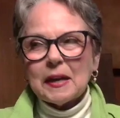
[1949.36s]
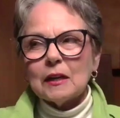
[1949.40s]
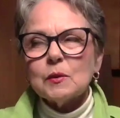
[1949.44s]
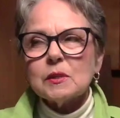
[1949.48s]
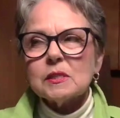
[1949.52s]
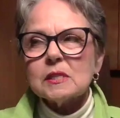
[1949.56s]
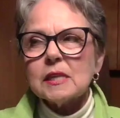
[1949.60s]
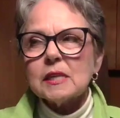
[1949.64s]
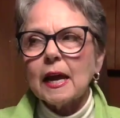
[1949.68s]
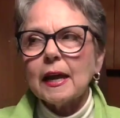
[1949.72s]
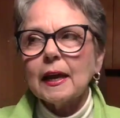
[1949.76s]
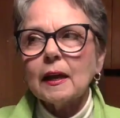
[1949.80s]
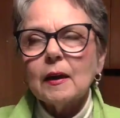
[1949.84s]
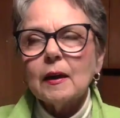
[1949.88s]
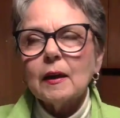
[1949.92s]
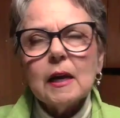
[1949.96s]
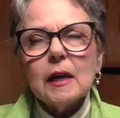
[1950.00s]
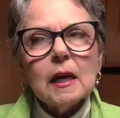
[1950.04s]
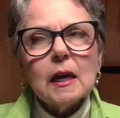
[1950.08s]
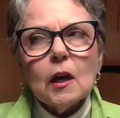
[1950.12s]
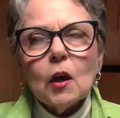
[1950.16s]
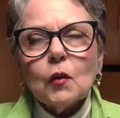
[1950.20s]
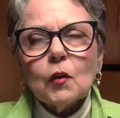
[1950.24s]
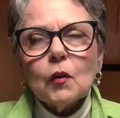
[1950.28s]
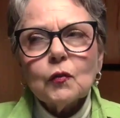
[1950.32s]
it was like
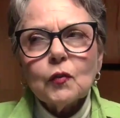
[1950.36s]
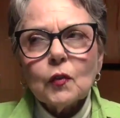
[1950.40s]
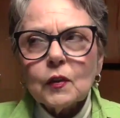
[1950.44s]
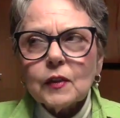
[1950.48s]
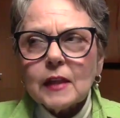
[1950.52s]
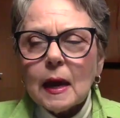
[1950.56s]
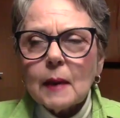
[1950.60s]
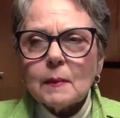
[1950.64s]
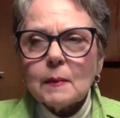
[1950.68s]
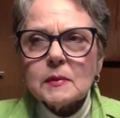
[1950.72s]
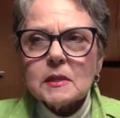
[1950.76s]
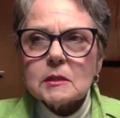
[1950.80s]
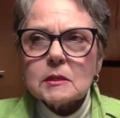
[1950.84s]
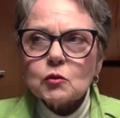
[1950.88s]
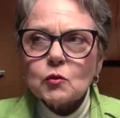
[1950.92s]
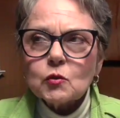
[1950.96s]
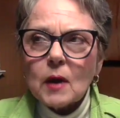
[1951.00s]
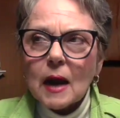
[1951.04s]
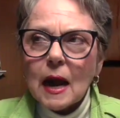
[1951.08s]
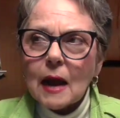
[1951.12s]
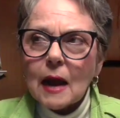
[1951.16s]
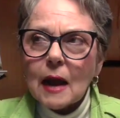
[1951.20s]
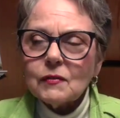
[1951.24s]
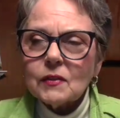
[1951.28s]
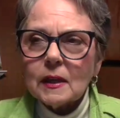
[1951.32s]
for them to
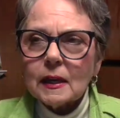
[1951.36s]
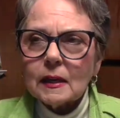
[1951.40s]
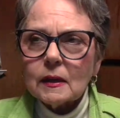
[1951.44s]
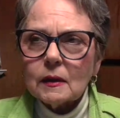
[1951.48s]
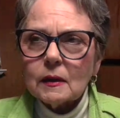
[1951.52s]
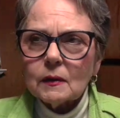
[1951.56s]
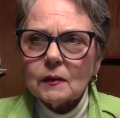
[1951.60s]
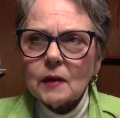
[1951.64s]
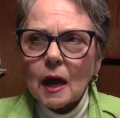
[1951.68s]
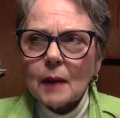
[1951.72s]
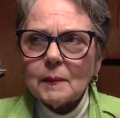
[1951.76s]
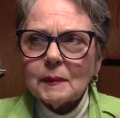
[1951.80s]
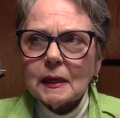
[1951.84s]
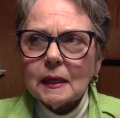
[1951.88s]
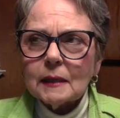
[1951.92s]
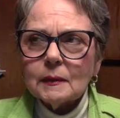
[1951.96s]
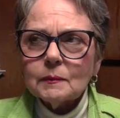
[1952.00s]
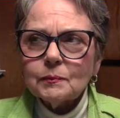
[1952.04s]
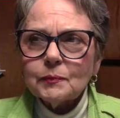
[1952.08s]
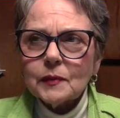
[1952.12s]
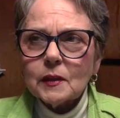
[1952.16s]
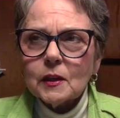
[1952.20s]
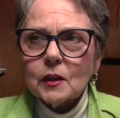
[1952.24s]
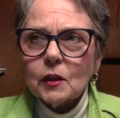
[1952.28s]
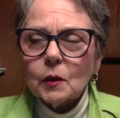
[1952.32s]
drive, I
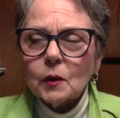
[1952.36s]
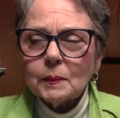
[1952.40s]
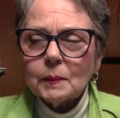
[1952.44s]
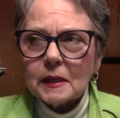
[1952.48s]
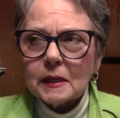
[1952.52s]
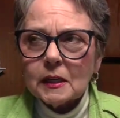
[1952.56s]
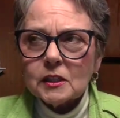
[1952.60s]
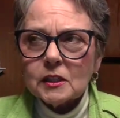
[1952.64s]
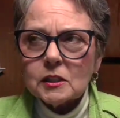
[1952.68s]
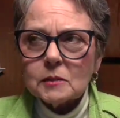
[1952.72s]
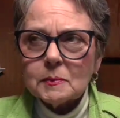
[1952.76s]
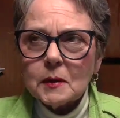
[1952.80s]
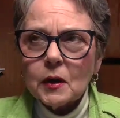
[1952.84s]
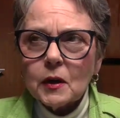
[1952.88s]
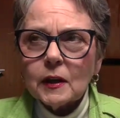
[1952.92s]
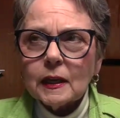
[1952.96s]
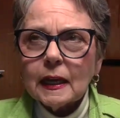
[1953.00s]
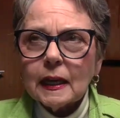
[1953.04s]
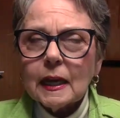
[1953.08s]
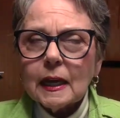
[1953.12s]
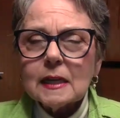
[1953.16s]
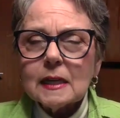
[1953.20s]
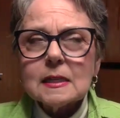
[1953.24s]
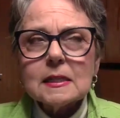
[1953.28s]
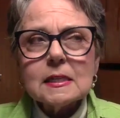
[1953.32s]
mean, you know, because Mary
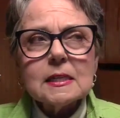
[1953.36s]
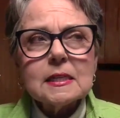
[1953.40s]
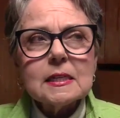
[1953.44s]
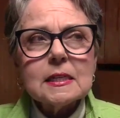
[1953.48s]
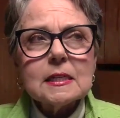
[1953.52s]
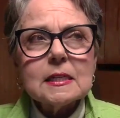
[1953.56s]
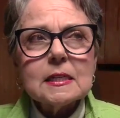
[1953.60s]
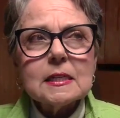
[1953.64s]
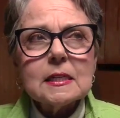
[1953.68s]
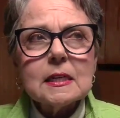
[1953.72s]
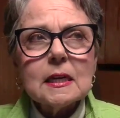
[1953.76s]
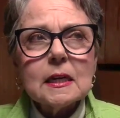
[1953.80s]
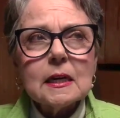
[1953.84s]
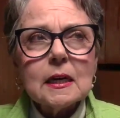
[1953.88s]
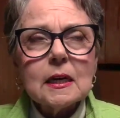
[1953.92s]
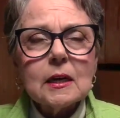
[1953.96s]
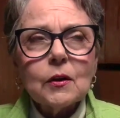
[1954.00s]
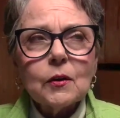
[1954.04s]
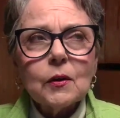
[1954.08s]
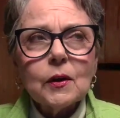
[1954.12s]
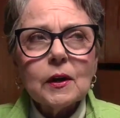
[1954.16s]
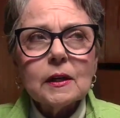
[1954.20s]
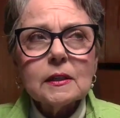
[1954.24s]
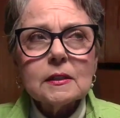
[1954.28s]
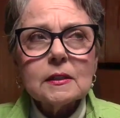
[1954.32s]
Kay did
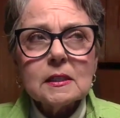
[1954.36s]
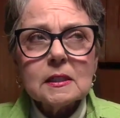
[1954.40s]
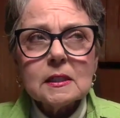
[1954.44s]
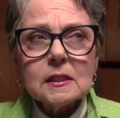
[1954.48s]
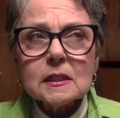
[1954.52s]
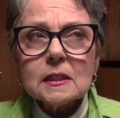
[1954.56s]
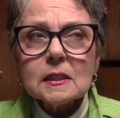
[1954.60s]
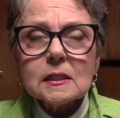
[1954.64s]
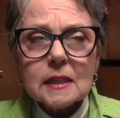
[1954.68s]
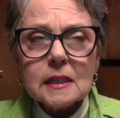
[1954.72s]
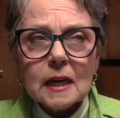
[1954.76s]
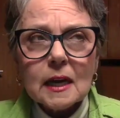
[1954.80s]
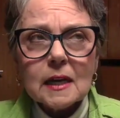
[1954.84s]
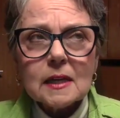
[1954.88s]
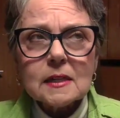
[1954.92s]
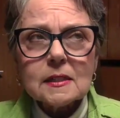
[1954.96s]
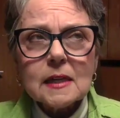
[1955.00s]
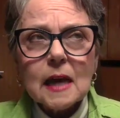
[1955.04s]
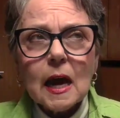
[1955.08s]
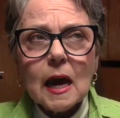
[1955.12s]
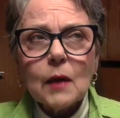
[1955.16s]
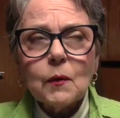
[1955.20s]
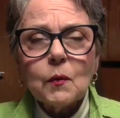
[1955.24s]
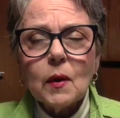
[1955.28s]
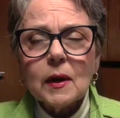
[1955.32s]
or still does,
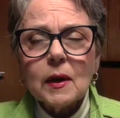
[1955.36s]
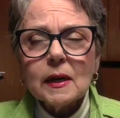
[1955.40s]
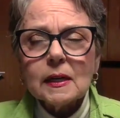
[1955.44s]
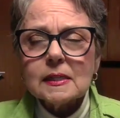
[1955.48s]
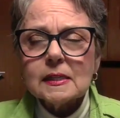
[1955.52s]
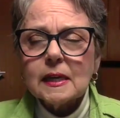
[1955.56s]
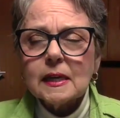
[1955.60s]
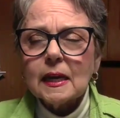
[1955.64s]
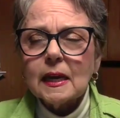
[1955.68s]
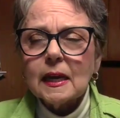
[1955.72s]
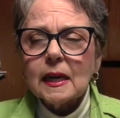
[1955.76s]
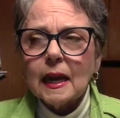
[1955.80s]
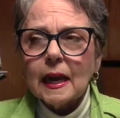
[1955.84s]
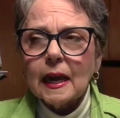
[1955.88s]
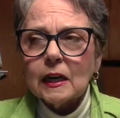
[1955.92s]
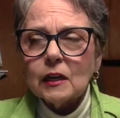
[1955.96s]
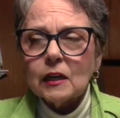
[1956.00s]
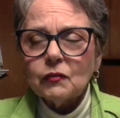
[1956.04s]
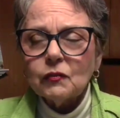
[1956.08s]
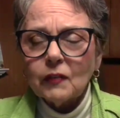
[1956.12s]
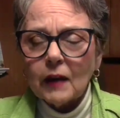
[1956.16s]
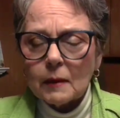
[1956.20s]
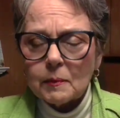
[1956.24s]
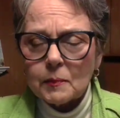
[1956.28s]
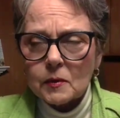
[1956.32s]
I want to say
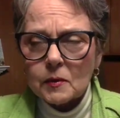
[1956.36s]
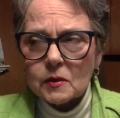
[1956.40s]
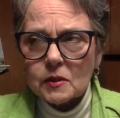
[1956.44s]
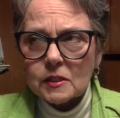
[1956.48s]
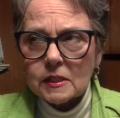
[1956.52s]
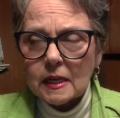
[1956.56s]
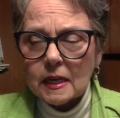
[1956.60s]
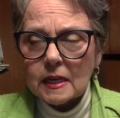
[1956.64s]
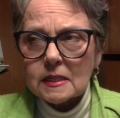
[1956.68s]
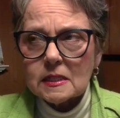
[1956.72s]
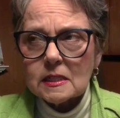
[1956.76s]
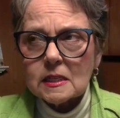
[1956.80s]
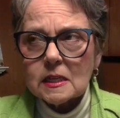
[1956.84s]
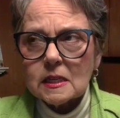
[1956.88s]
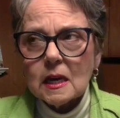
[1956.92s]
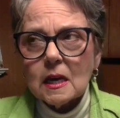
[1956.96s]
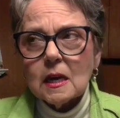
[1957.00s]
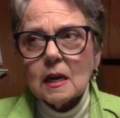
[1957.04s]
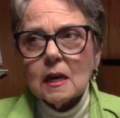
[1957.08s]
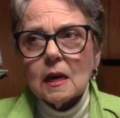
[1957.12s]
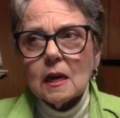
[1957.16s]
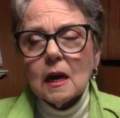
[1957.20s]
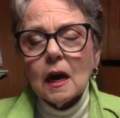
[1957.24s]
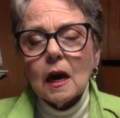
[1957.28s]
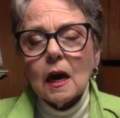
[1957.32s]
85%
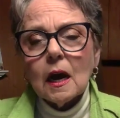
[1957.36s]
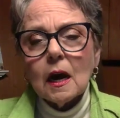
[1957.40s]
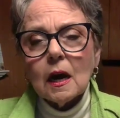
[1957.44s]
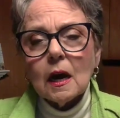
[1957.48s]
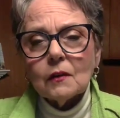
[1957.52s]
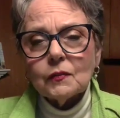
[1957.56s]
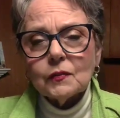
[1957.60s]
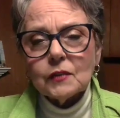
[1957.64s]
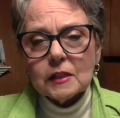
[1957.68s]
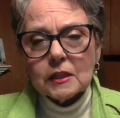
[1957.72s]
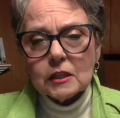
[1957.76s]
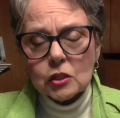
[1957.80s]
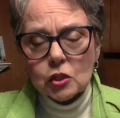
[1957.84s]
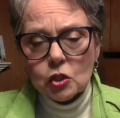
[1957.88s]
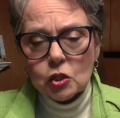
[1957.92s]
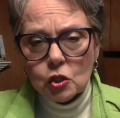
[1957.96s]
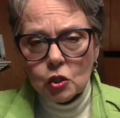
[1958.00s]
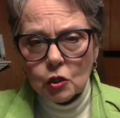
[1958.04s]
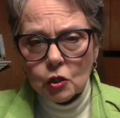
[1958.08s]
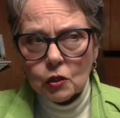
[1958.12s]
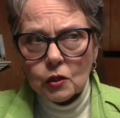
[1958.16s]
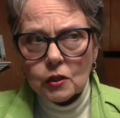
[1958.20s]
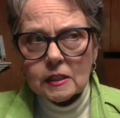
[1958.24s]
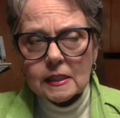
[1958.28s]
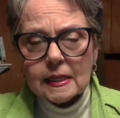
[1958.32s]
of the
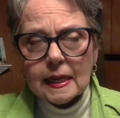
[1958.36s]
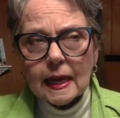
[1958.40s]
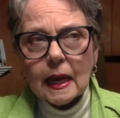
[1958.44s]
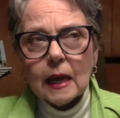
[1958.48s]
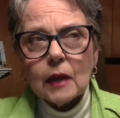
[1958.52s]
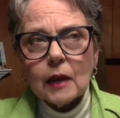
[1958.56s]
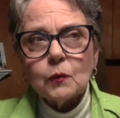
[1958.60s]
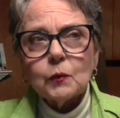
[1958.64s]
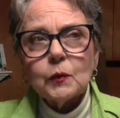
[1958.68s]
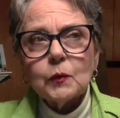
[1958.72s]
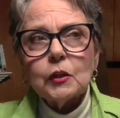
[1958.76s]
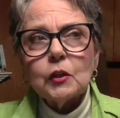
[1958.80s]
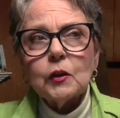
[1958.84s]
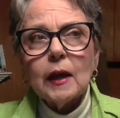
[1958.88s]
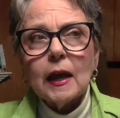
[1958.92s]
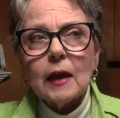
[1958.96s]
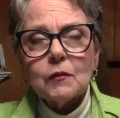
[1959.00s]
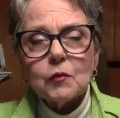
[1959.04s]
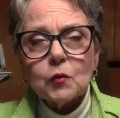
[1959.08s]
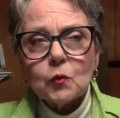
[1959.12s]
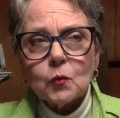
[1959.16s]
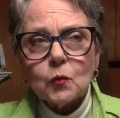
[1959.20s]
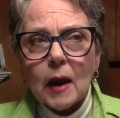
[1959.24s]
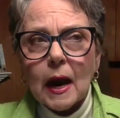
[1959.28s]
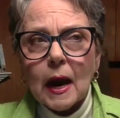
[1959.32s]
insurance. And when you
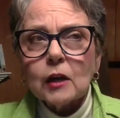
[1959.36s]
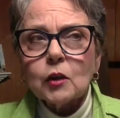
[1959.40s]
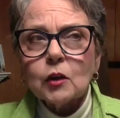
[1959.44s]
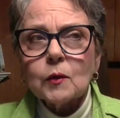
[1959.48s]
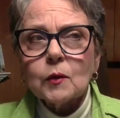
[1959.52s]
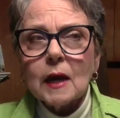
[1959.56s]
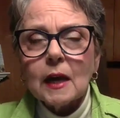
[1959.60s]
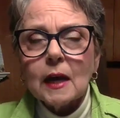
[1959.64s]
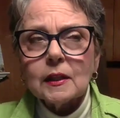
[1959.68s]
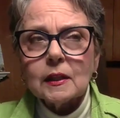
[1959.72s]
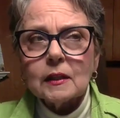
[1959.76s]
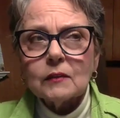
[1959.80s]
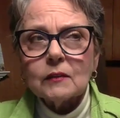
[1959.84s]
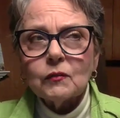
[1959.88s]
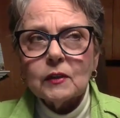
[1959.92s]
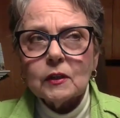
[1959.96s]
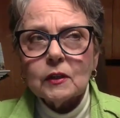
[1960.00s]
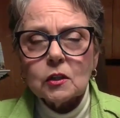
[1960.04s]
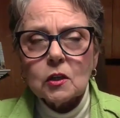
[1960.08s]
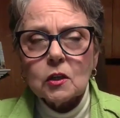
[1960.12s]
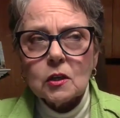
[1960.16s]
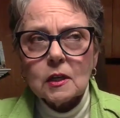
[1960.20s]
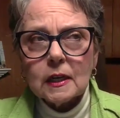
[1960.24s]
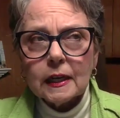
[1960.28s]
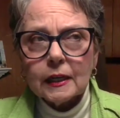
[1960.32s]
have a rider on the
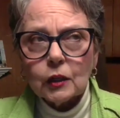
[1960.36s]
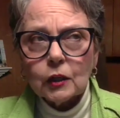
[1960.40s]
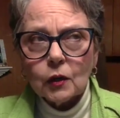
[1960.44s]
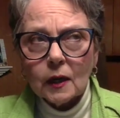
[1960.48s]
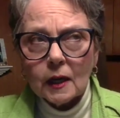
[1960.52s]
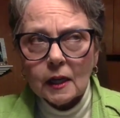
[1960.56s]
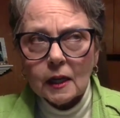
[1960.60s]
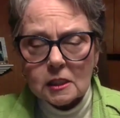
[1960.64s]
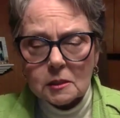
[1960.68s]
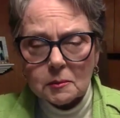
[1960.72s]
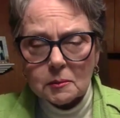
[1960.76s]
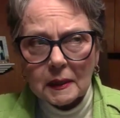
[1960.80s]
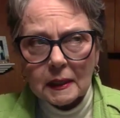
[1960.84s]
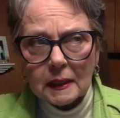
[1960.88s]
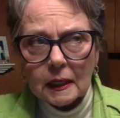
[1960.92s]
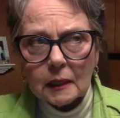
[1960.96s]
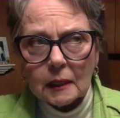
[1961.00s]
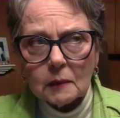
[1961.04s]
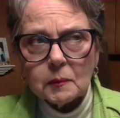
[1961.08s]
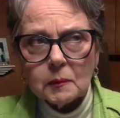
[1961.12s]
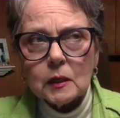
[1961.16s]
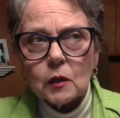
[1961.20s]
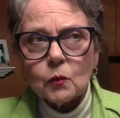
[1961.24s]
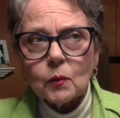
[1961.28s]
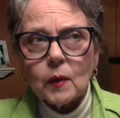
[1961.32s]
vehicle, like your husband
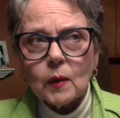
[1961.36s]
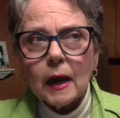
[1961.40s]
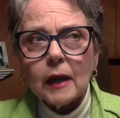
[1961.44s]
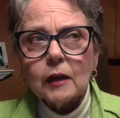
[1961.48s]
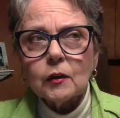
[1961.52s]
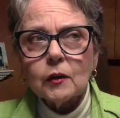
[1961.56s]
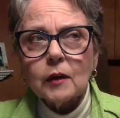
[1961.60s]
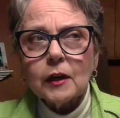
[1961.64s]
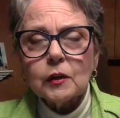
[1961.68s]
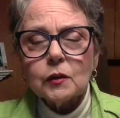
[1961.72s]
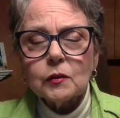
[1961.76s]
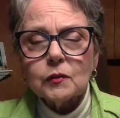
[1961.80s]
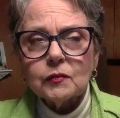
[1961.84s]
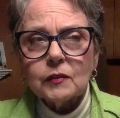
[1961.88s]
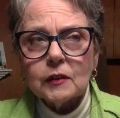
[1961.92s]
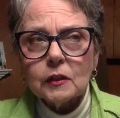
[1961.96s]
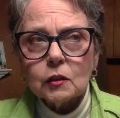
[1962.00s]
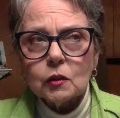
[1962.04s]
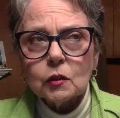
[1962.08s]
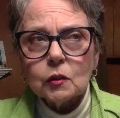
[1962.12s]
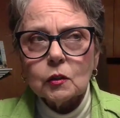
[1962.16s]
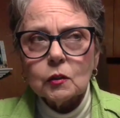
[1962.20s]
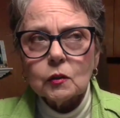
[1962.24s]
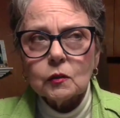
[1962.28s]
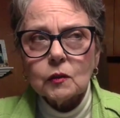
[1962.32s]
can be a rider on your
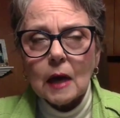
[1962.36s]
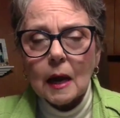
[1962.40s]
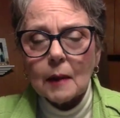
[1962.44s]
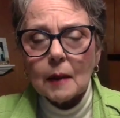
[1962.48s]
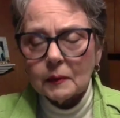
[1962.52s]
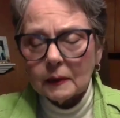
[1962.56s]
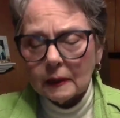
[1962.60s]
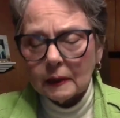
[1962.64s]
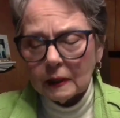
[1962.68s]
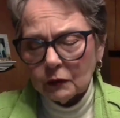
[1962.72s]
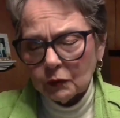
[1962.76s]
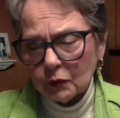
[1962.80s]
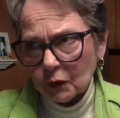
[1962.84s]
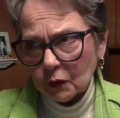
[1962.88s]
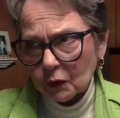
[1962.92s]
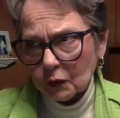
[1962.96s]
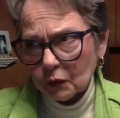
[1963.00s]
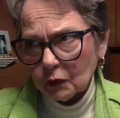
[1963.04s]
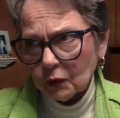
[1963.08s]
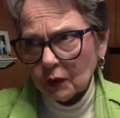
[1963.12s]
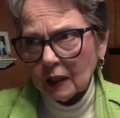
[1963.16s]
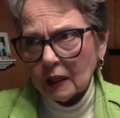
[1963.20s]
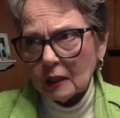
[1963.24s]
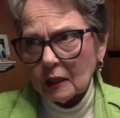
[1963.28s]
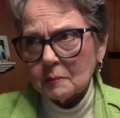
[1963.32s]
vehicle, I believe for
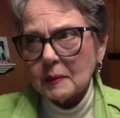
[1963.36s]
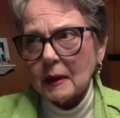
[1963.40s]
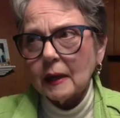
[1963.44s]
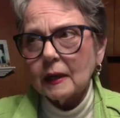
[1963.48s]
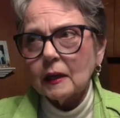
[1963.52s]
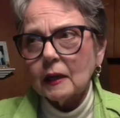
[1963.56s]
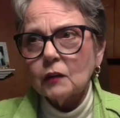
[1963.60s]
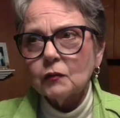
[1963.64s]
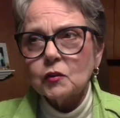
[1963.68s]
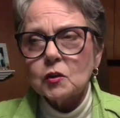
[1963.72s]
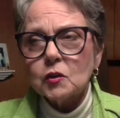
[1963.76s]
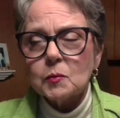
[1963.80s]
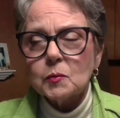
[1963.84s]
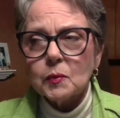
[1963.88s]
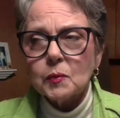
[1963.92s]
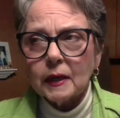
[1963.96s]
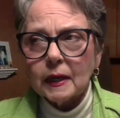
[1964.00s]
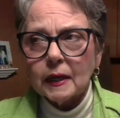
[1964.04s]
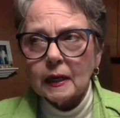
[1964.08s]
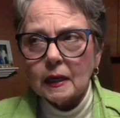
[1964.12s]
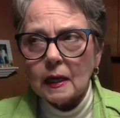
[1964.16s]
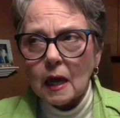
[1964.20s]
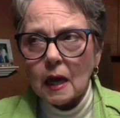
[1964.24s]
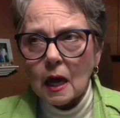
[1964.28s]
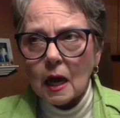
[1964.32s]
free. But if you
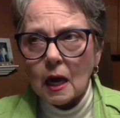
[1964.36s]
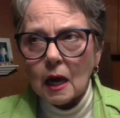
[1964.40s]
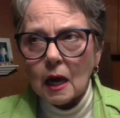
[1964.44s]
bring